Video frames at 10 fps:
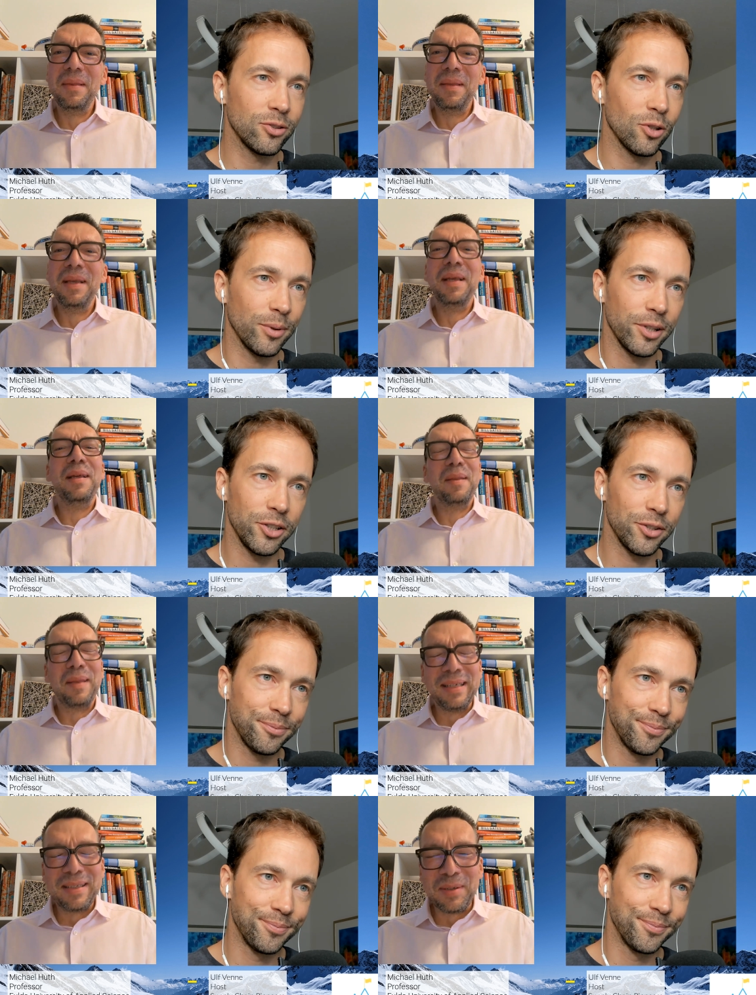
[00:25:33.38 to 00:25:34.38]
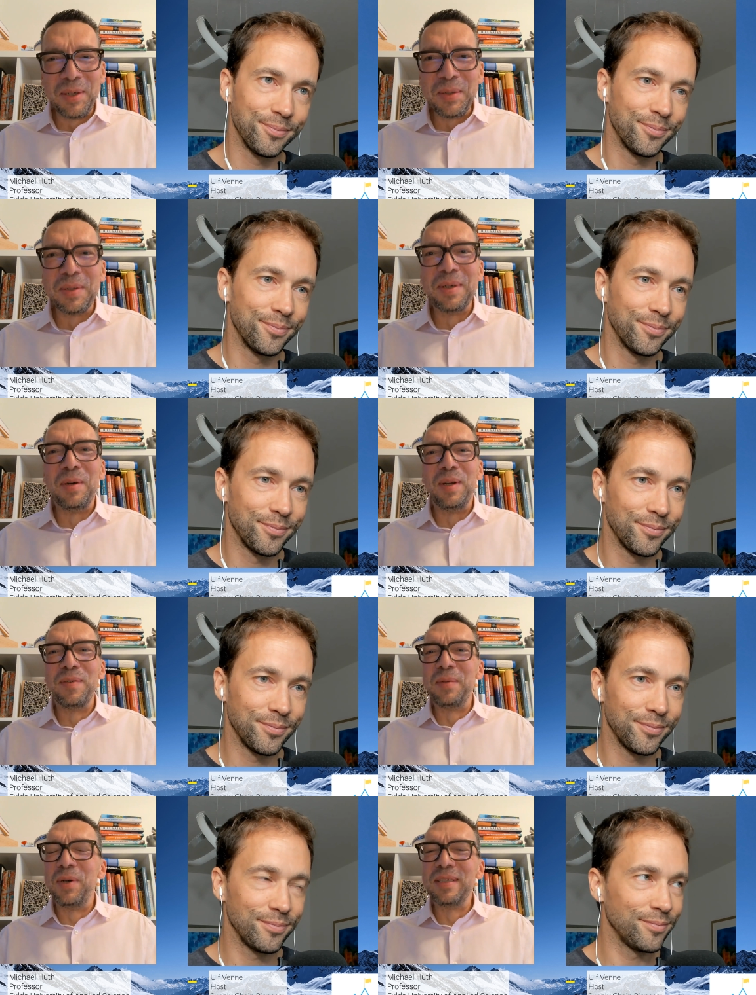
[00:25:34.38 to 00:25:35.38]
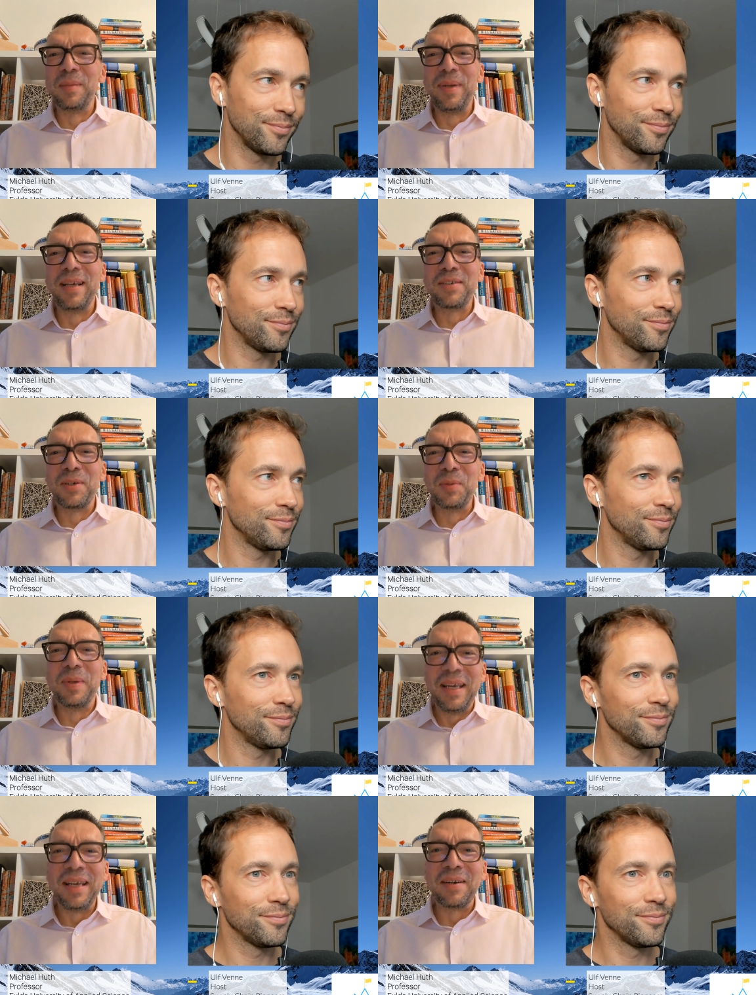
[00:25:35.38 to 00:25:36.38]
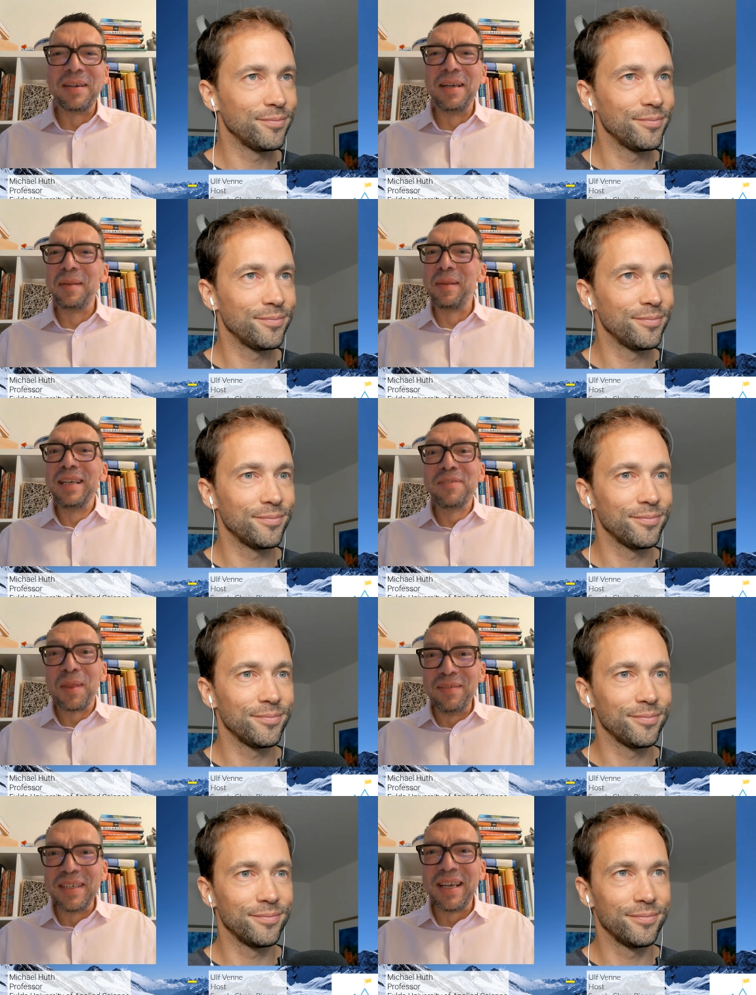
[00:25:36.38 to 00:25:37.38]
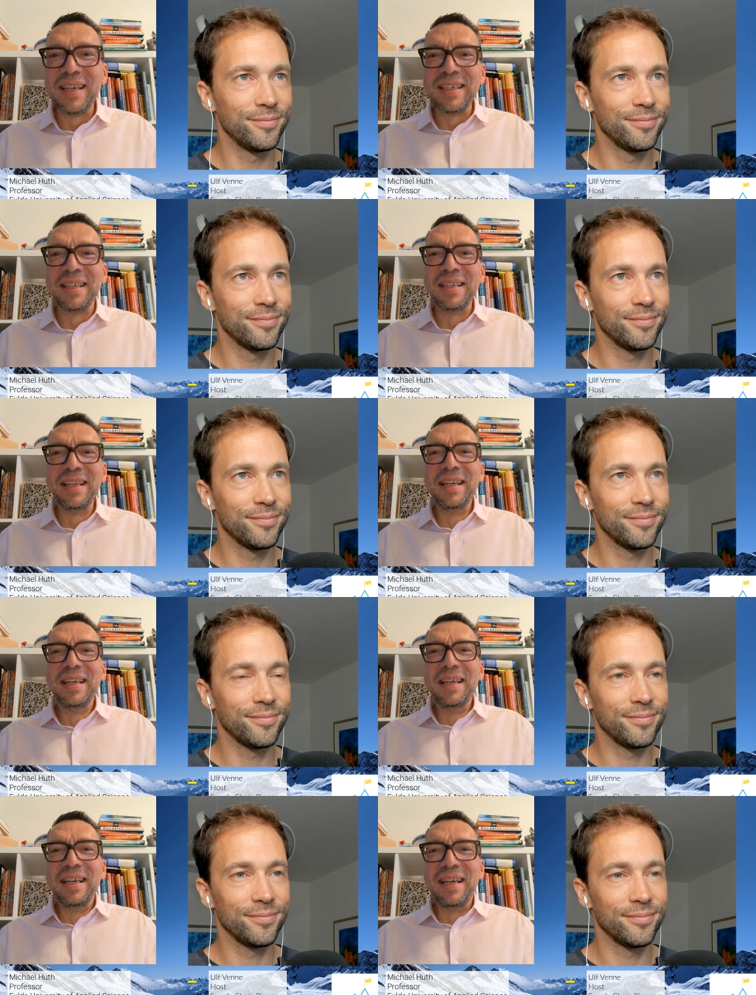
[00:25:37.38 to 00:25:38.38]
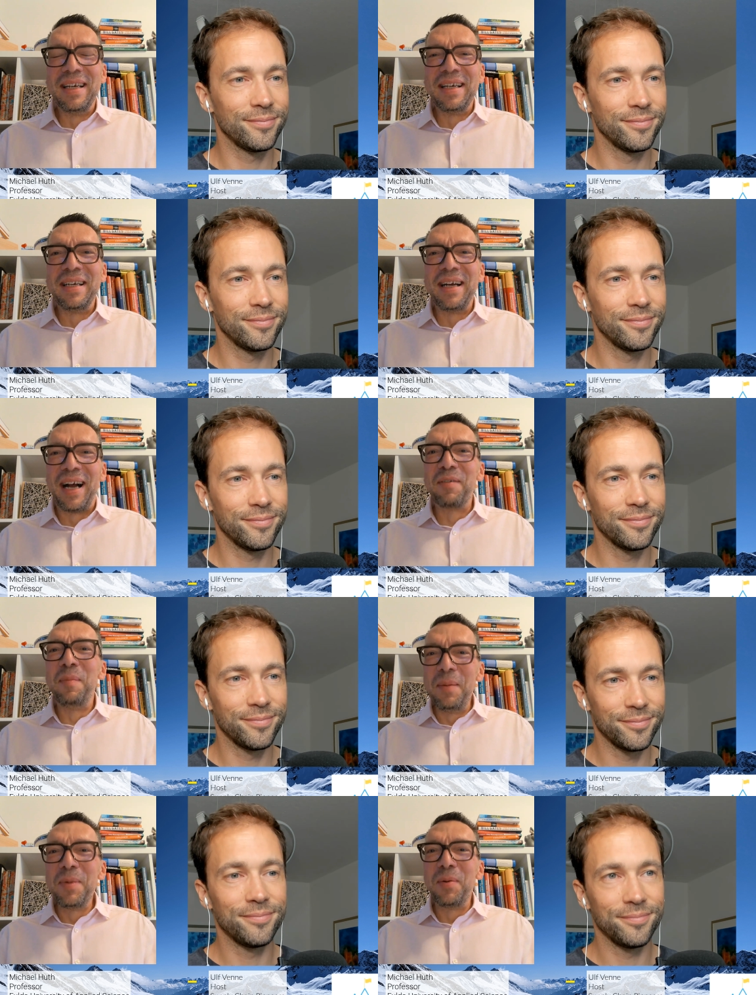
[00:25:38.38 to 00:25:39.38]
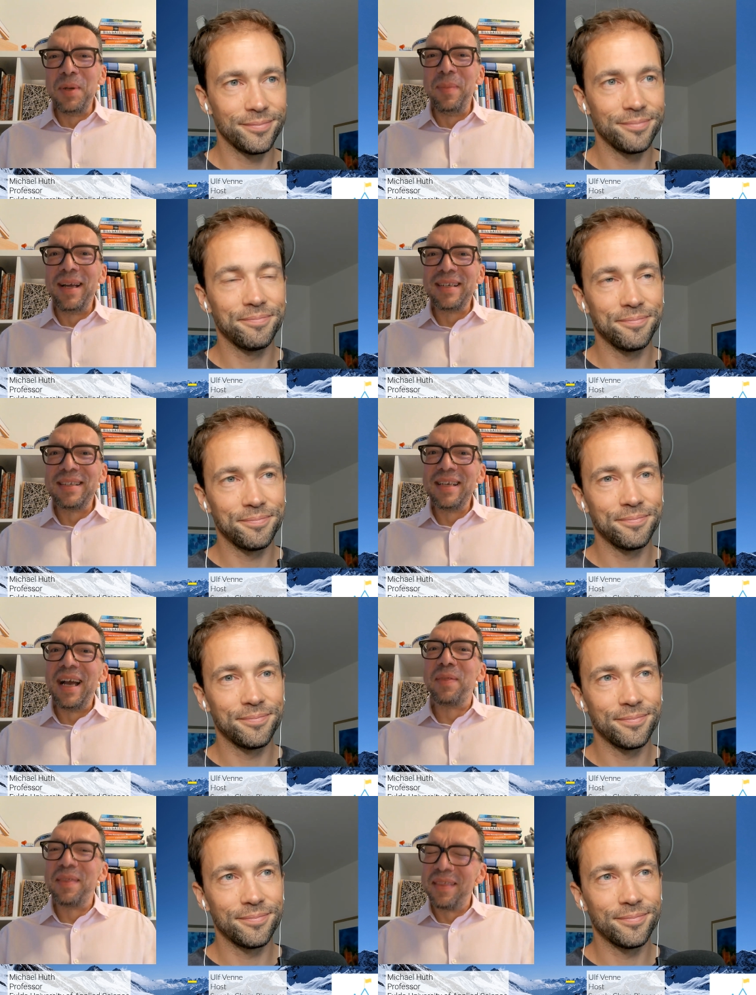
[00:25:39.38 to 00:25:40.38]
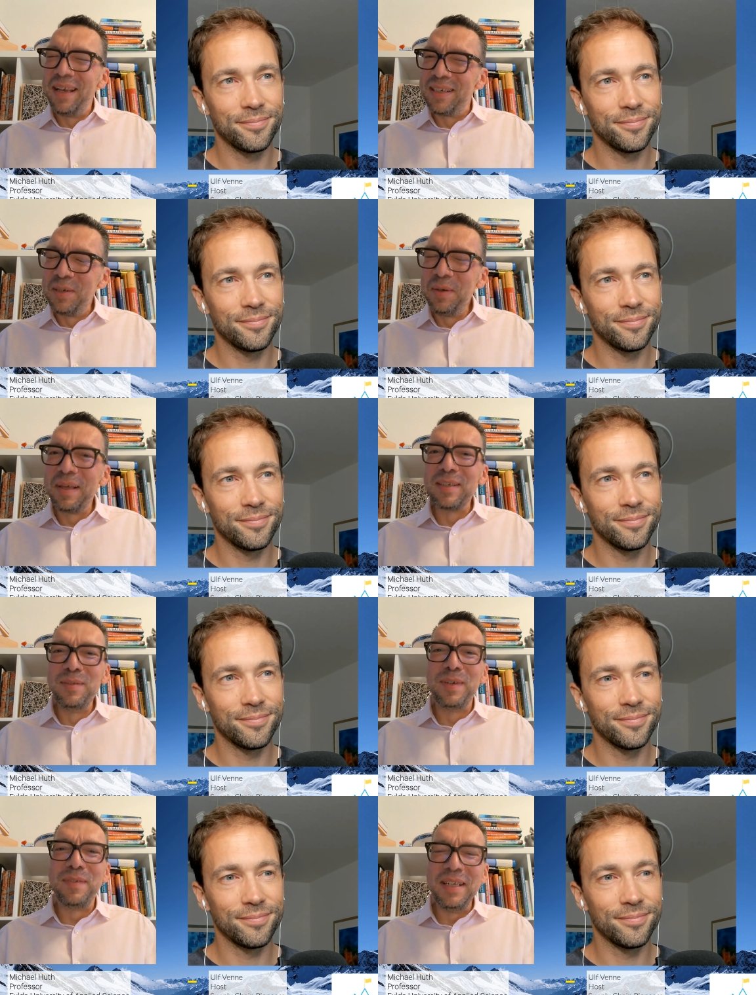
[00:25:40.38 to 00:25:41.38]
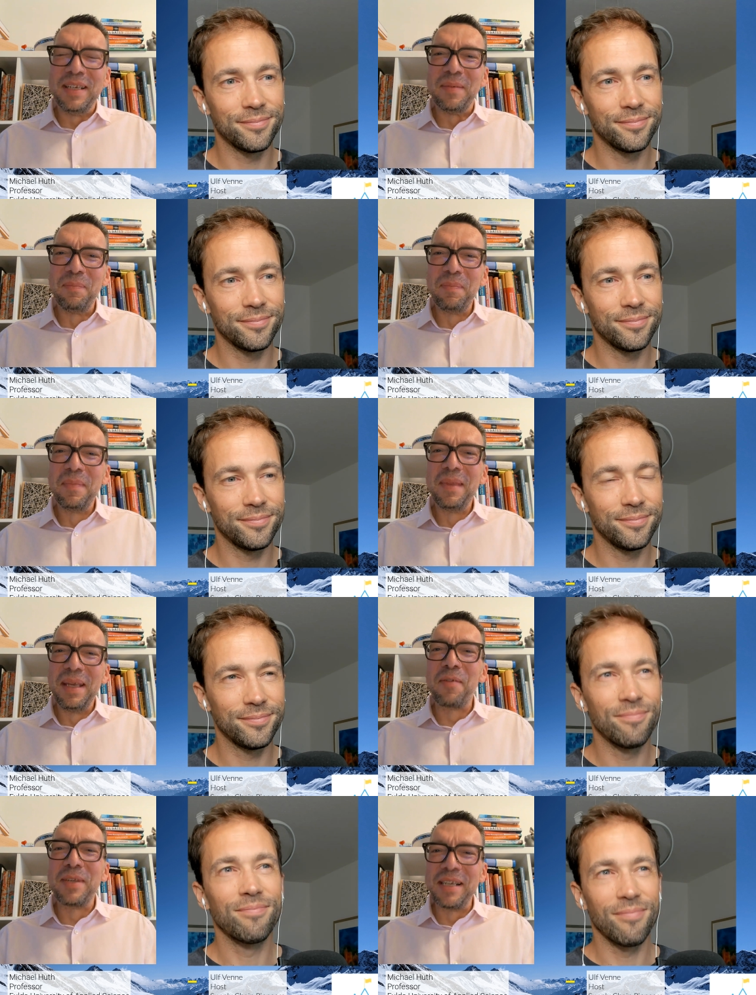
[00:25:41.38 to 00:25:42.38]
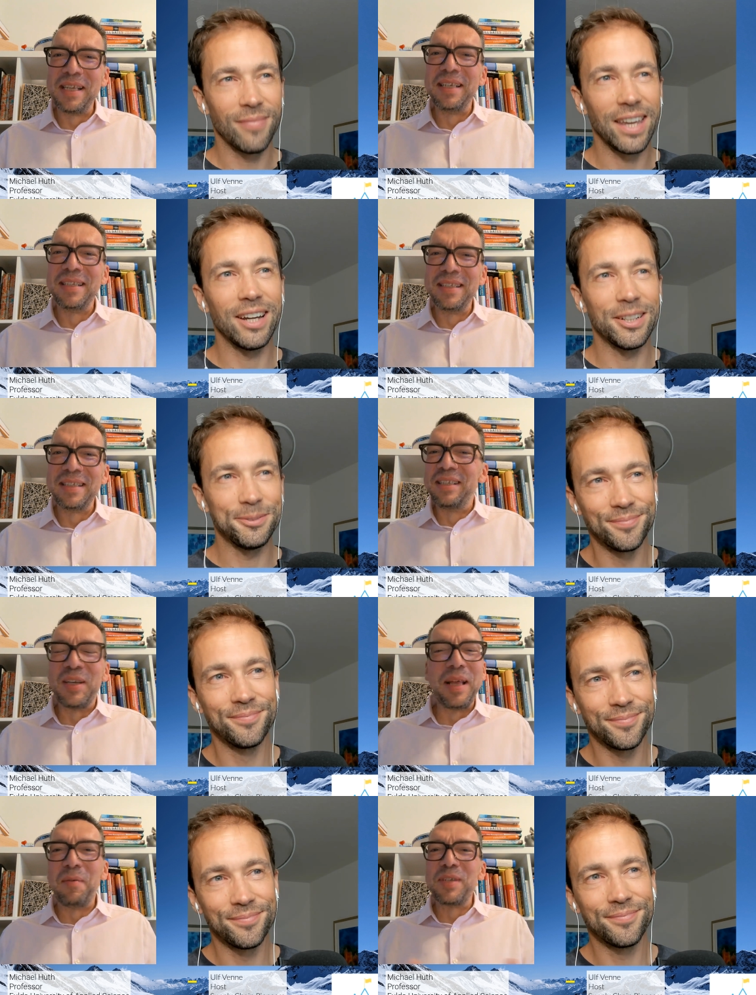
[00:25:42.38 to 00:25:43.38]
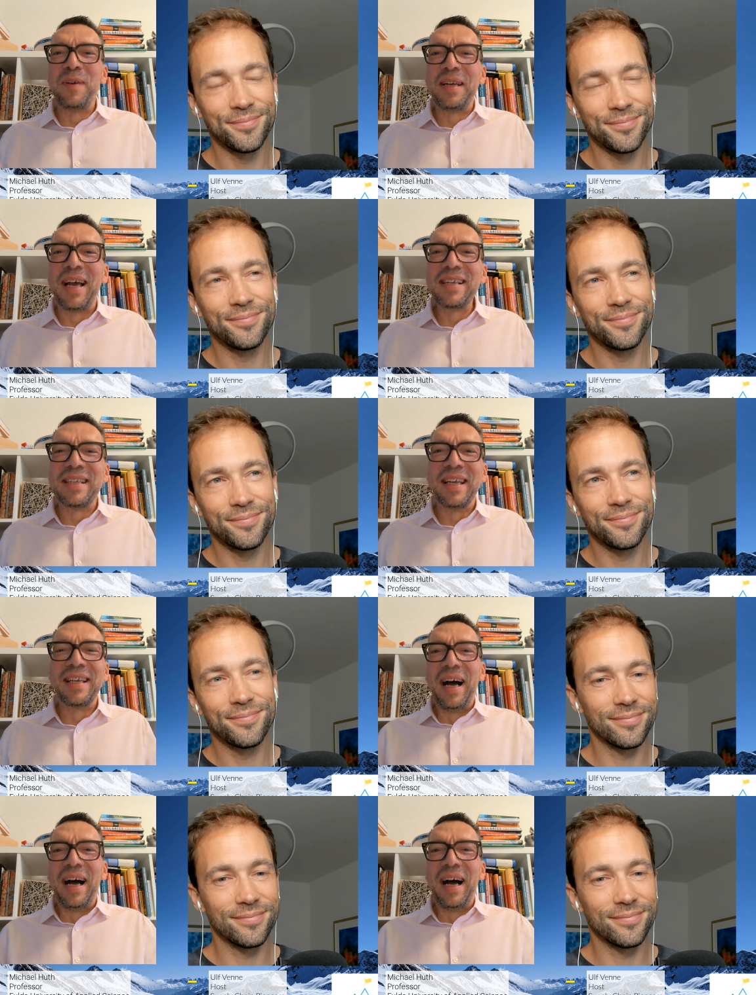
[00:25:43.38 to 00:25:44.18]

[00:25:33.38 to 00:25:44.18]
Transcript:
Speaker 1: you so much.
Speaker 2: Thanks to you, Ulf. It was a pleasure to be here. Uh, thanks for the invitation. Uh, I remember we met at, in 2015. Yeah, resilience. Yeah. So that was fantastic.